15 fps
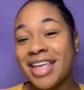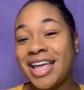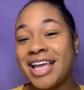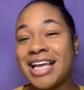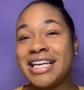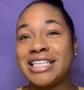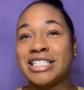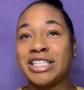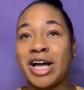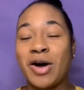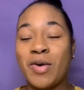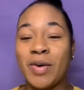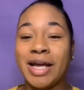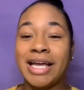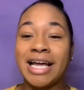So I
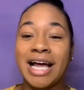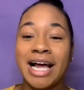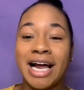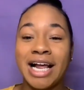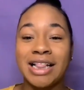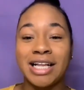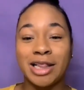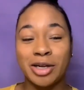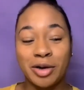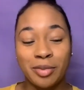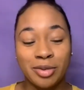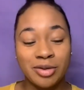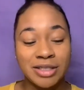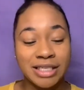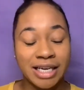went and got the clear
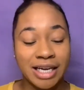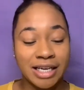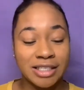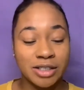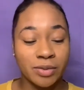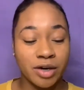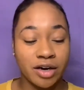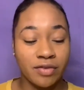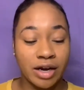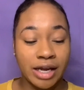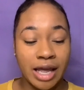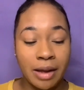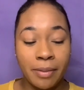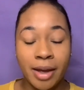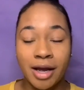blue test or whatever. I
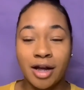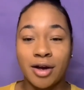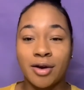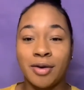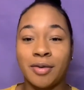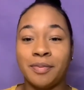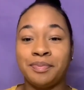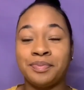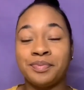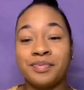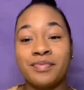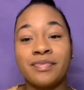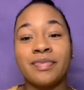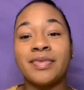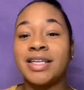came back home,
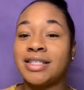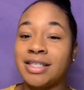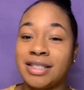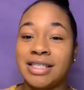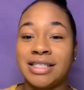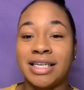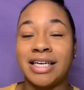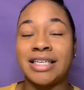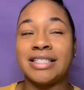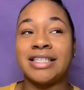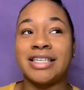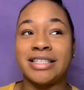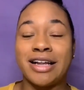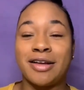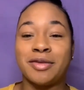took the test, and it
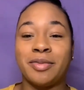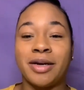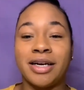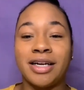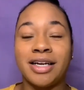said I was pregnant.